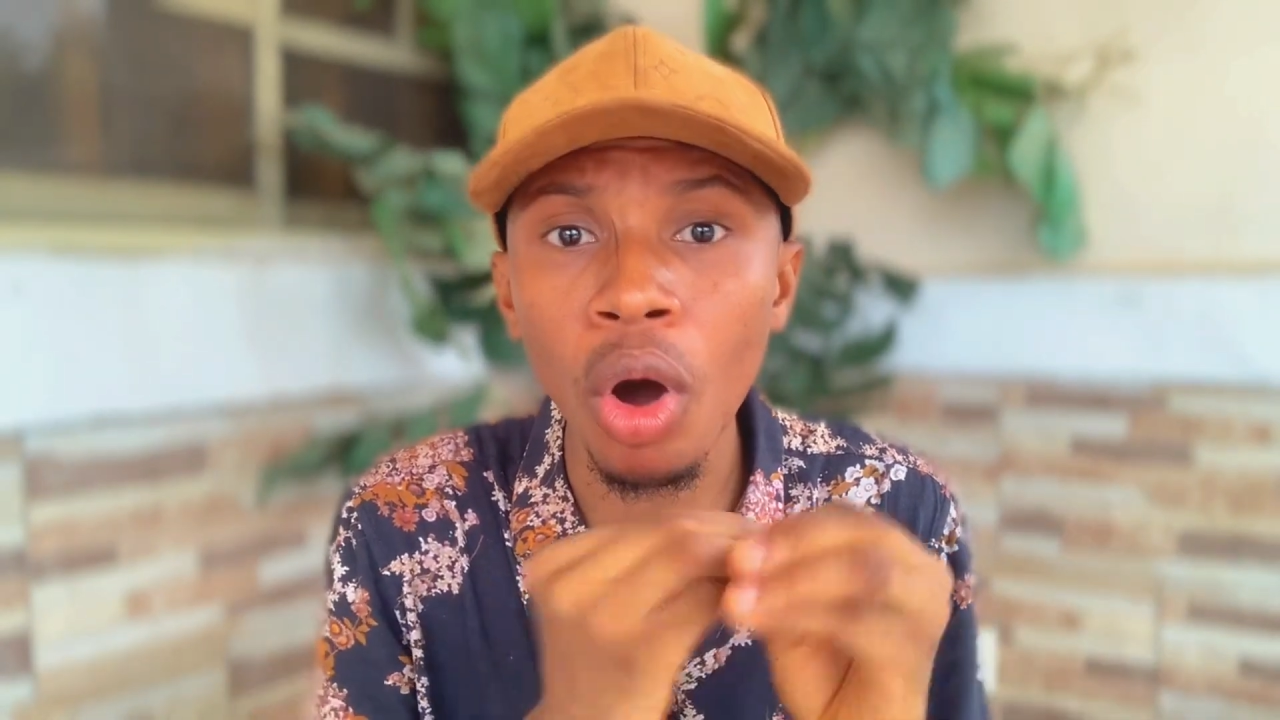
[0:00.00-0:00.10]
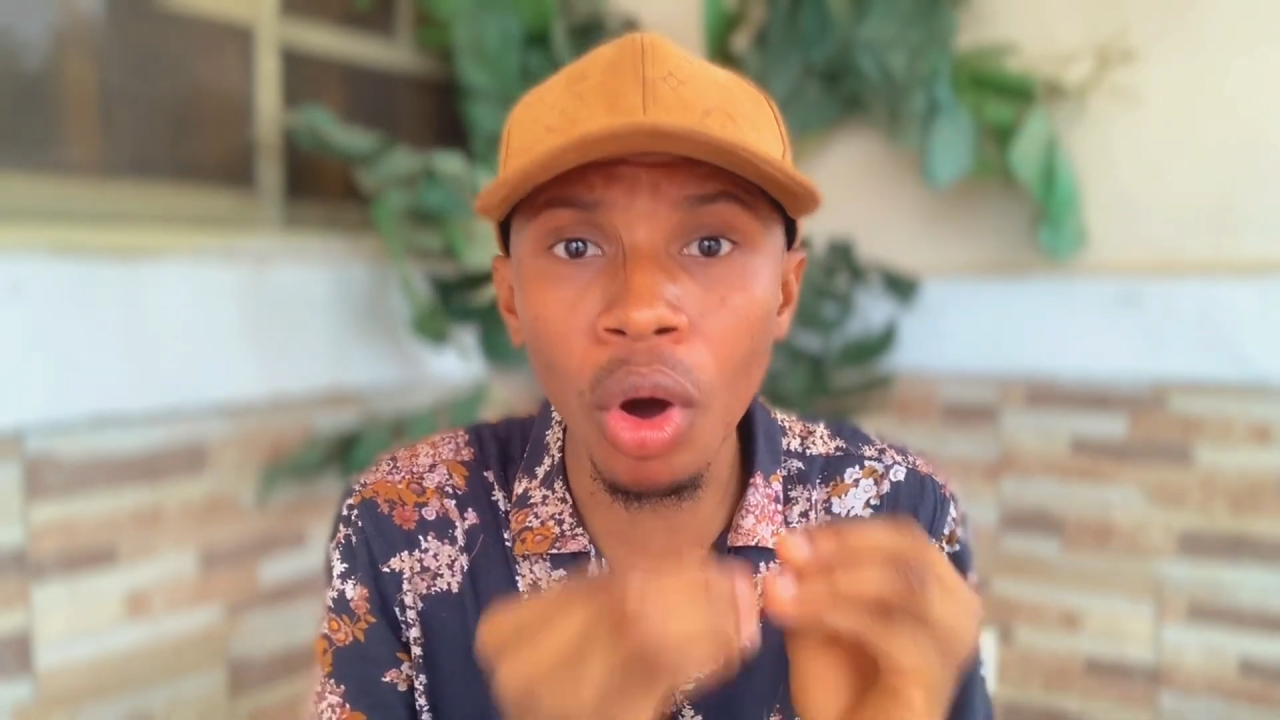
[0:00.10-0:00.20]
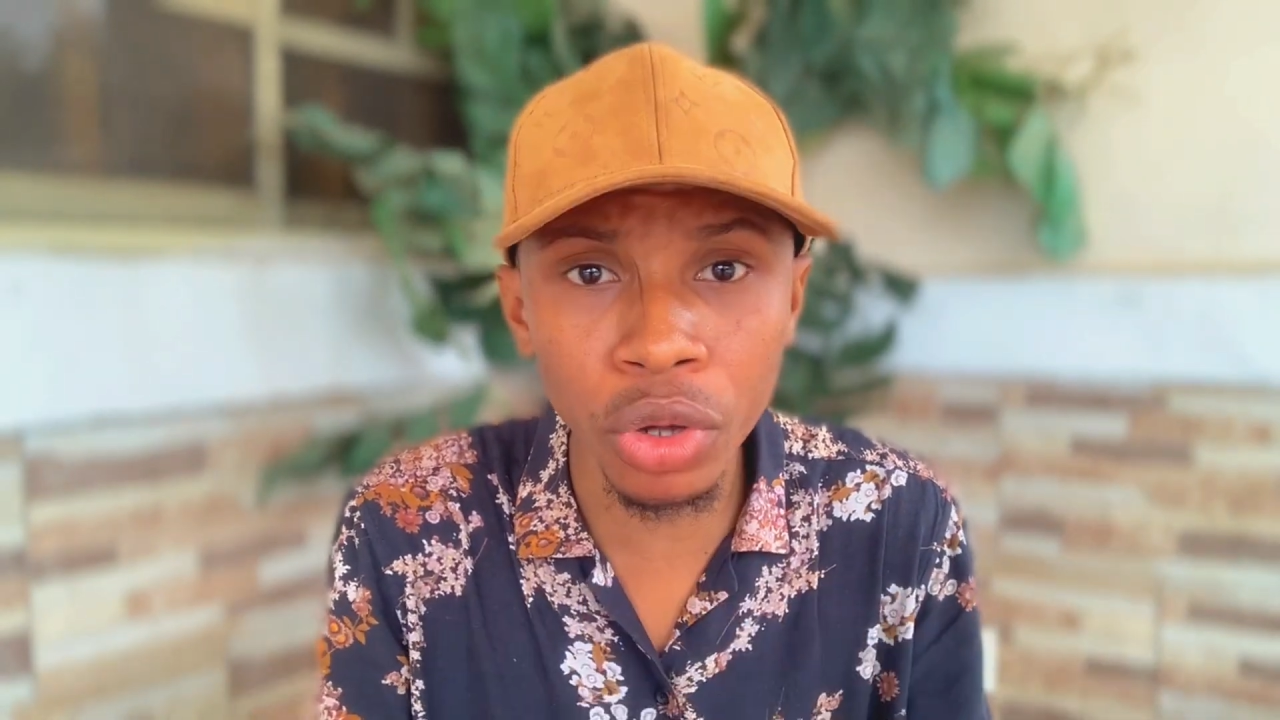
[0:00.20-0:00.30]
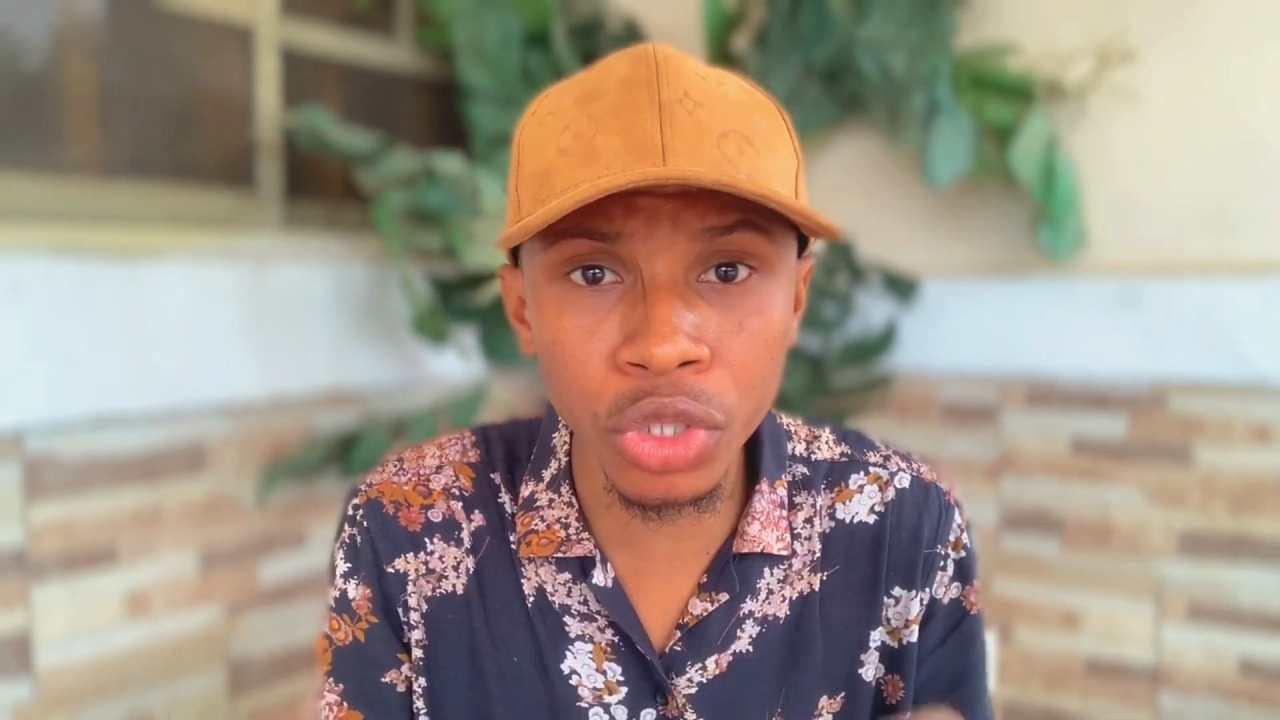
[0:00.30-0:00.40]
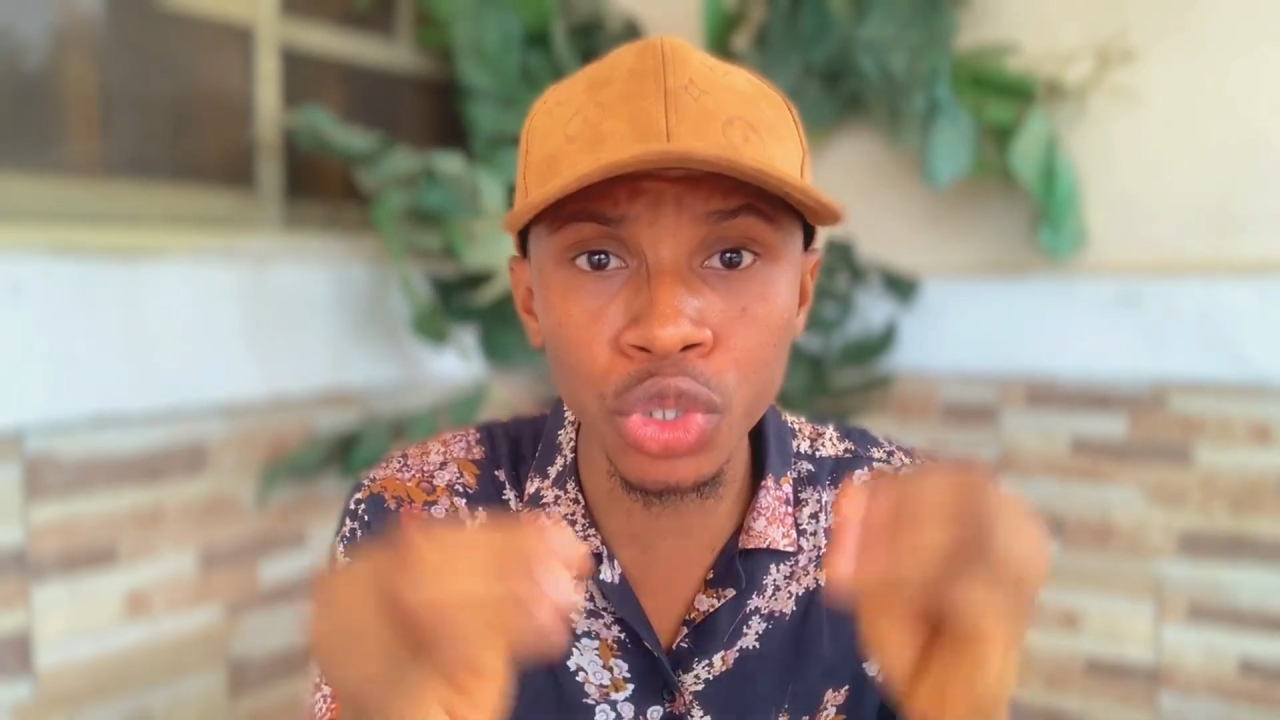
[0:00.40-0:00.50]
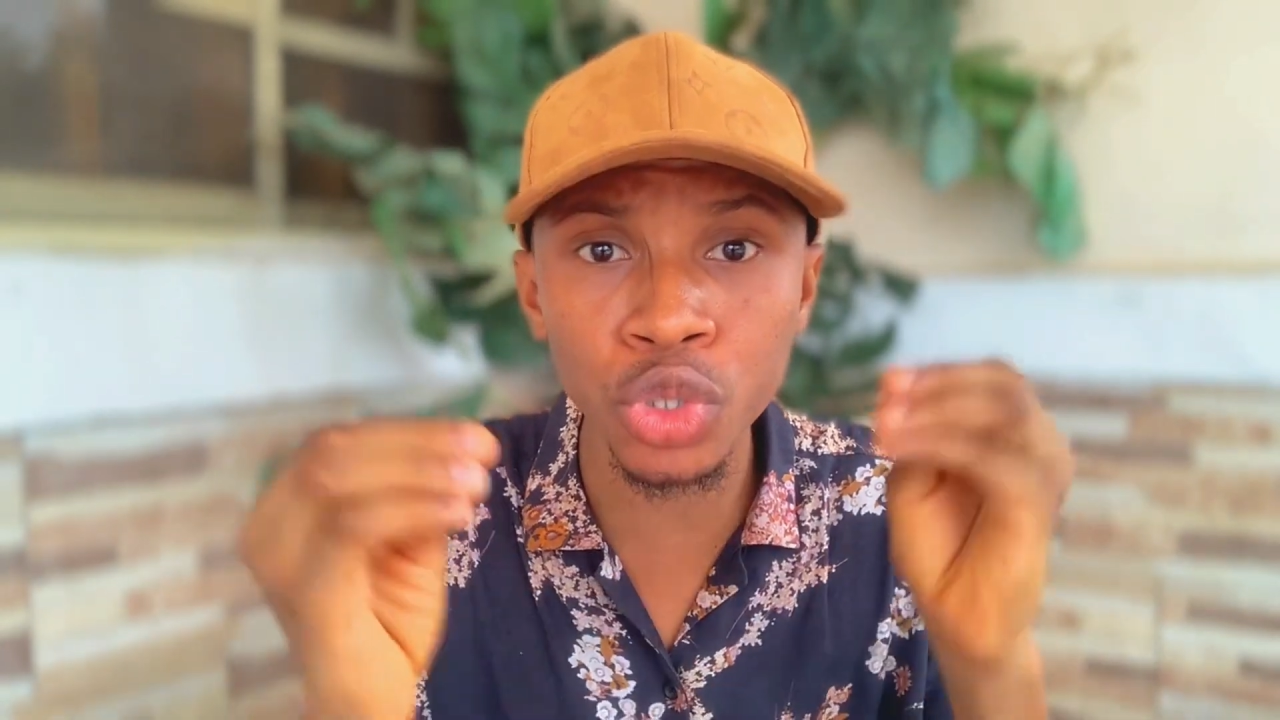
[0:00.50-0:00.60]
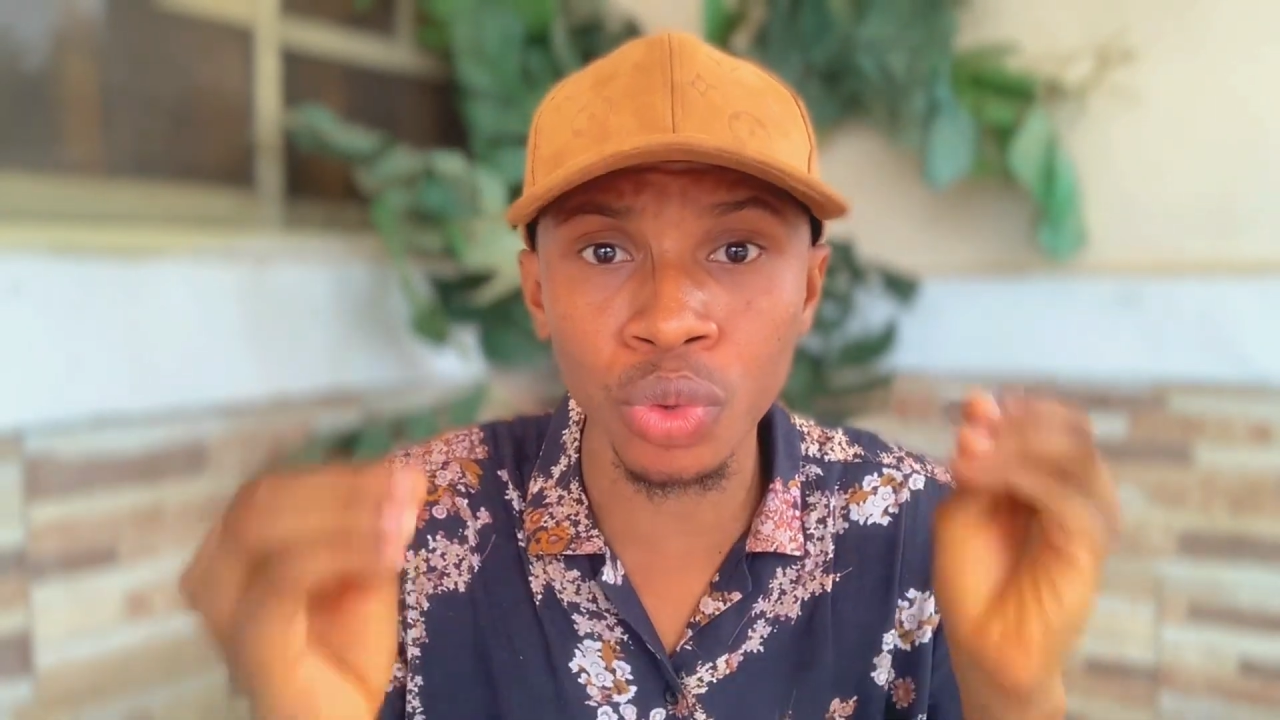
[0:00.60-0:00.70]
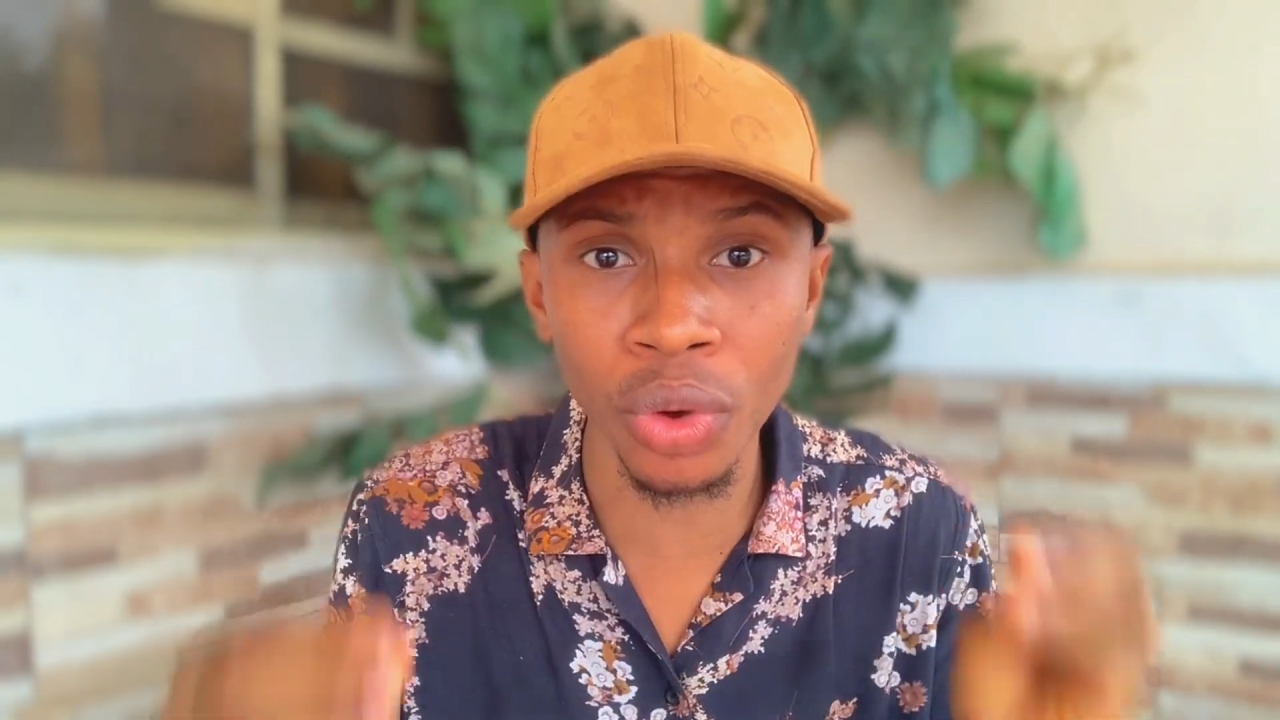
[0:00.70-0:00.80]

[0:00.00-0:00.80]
ought to